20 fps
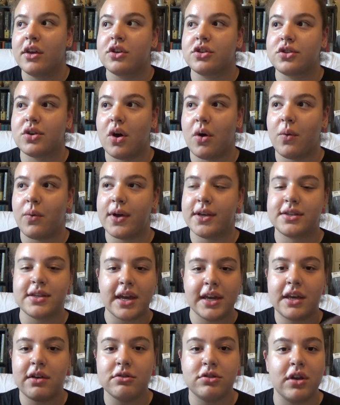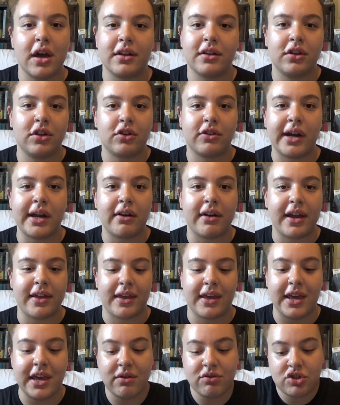So it's not like he was locked in the crate or
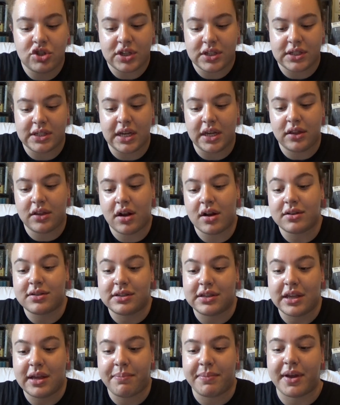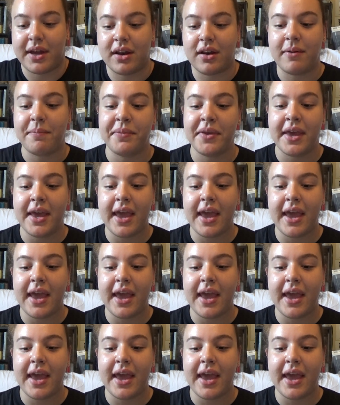anything. He was just sitting there sleeping.